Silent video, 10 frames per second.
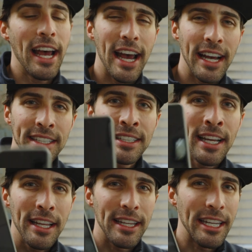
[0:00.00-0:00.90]
as
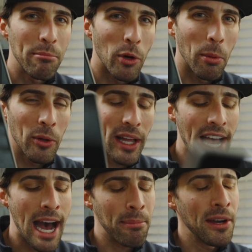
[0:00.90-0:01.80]
the mobile
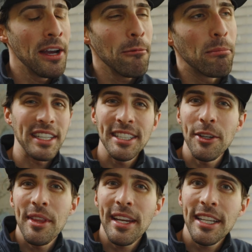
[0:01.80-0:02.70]
app, but I
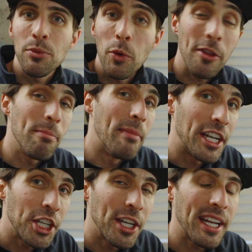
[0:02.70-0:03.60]
still think it's worth
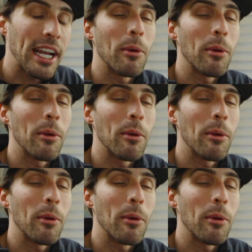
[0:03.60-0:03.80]
mentioning.